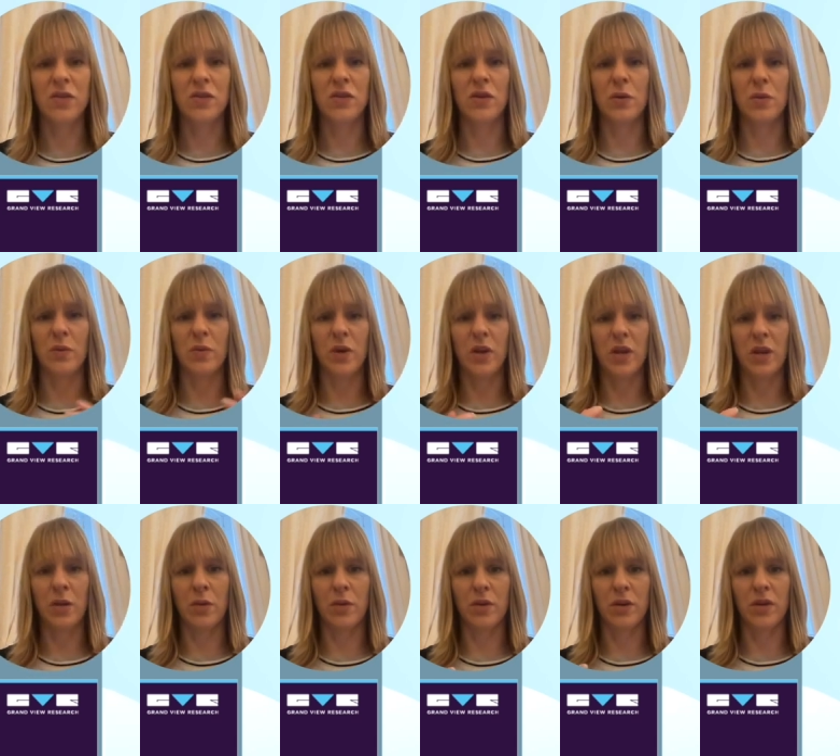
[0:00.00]
So
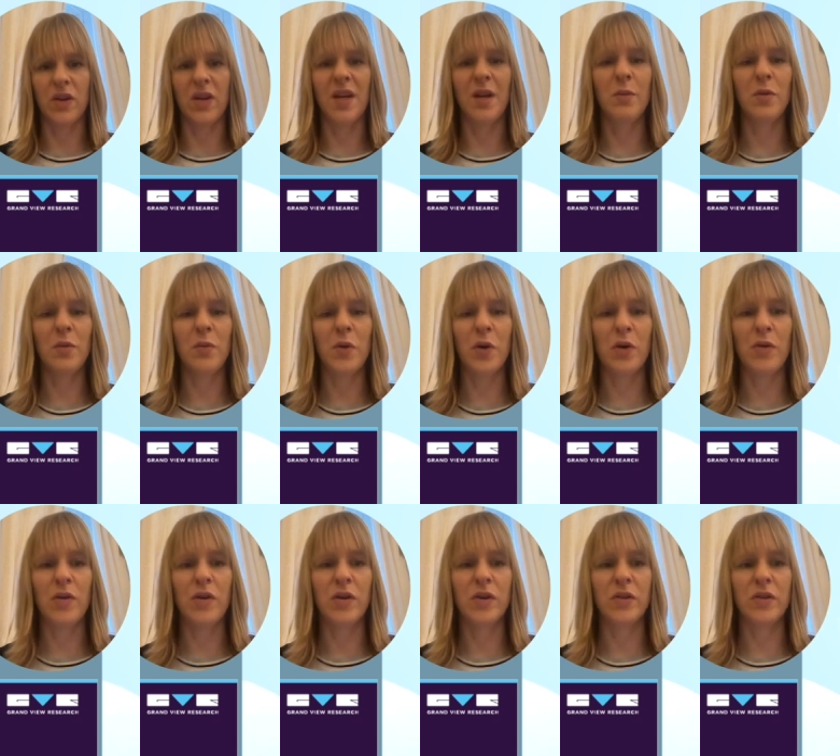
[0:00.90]
in order to keep the
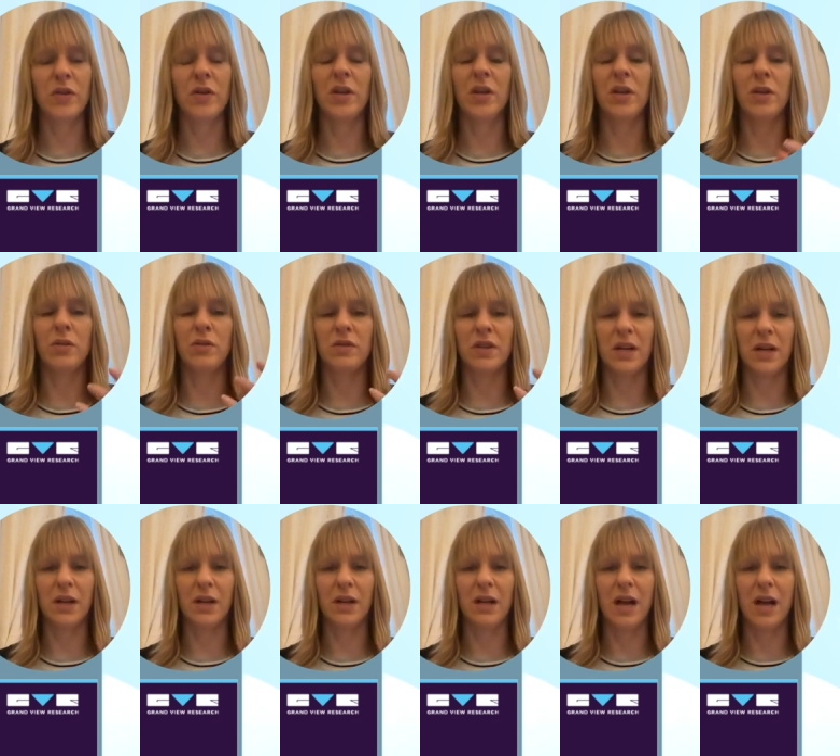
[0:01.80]
product, so you can use
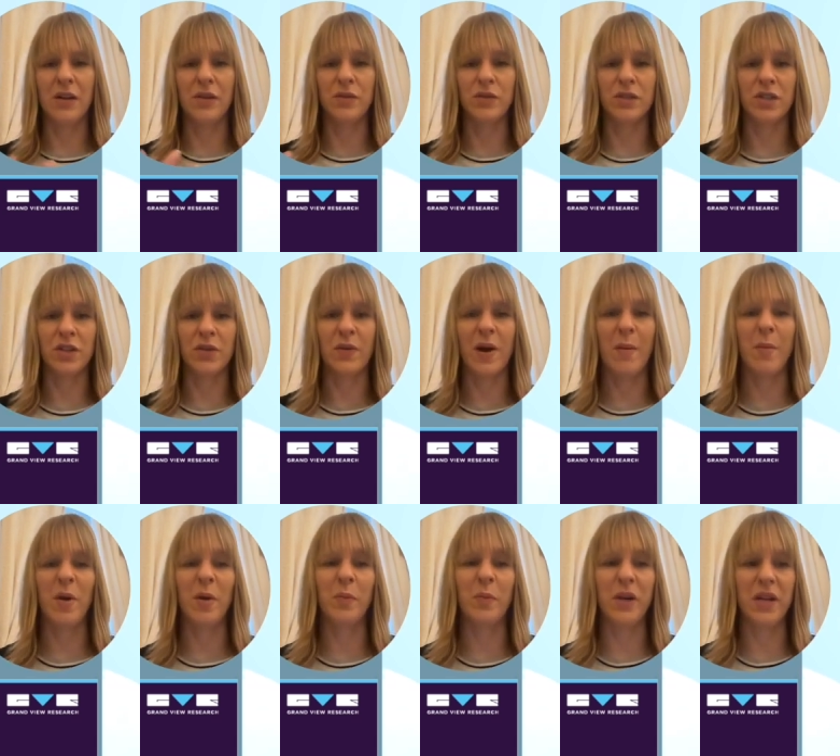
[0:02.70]
like glass or
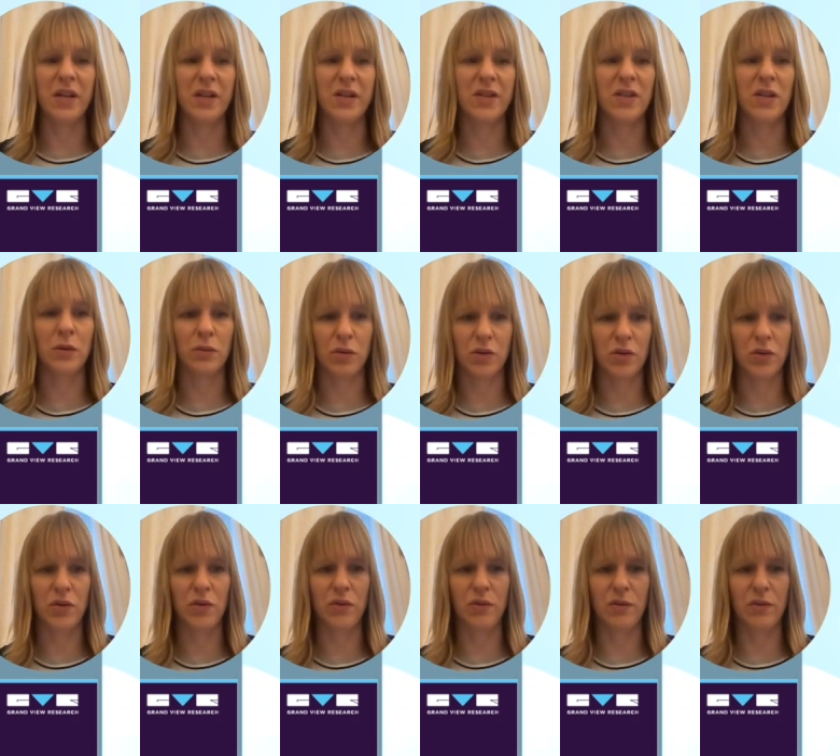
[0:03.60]
ceramic beads in order
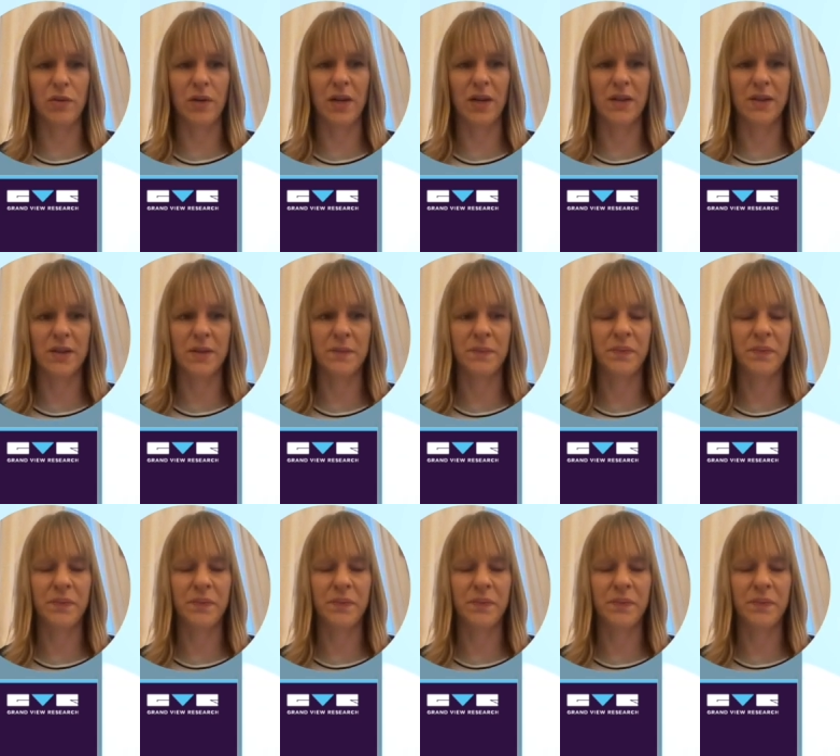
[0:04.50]
to do that.